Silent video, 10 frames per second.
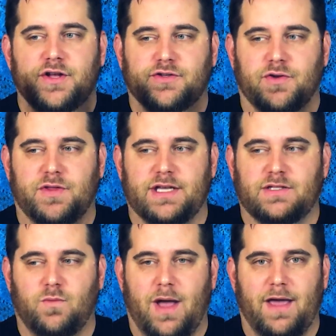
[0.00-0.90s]
So
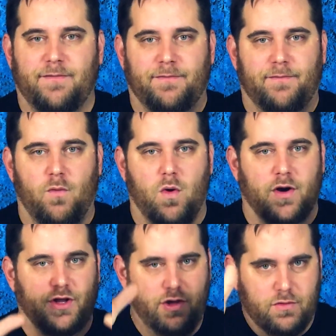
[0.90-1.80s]
this way
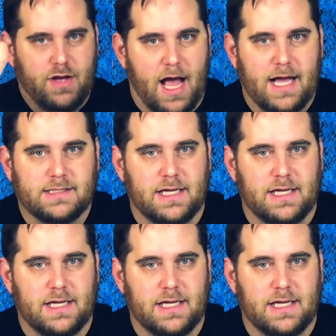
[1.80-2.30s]
for you guys,